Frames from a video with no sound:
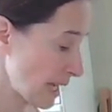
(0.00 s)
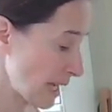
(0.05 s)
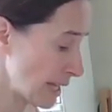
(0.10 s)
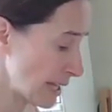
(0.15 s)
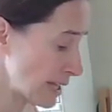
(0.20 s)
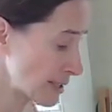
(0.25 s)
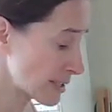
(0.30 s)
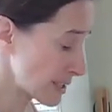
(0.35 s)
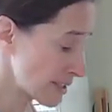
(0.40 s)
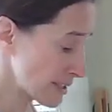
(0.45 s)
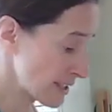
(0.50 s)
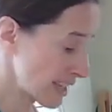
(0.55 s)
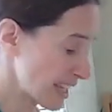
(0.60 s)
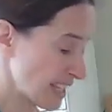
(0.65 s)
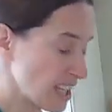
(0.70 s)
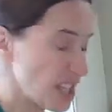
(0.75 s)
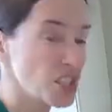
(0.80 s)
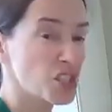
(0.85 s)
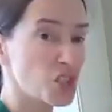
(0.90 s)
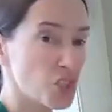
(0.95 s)
And as I
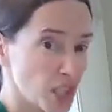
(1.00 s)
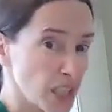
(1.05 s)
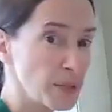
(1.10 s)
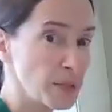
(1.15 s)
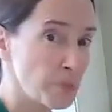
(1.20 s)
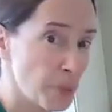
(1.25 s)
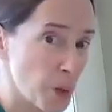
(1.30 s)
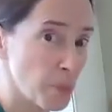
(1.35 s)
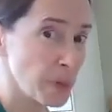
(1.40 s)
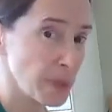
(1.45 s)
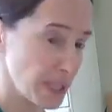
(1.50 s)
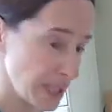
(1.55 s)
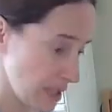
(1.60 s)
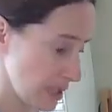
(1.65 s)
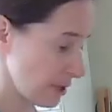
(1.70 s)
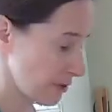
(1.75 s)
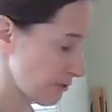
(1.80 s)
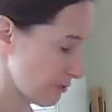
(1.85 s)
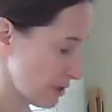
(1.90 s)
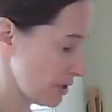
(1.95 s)
say, try popping it
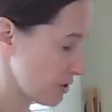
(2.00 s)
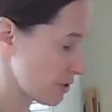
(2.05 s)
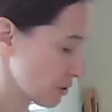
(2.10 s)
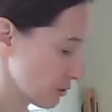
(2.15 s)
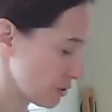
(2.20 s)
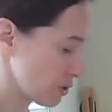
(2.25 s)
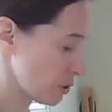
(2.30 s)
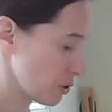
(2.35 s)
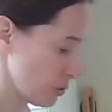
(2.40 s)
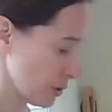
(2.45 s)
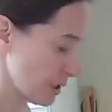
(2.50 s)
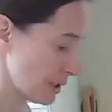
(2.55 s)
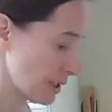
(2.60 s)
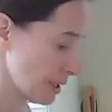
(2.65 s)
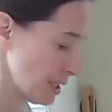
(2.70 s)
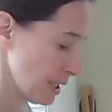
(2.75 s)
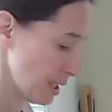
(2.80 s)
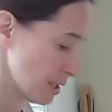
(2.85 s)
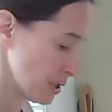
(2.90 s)
in the freezer and doing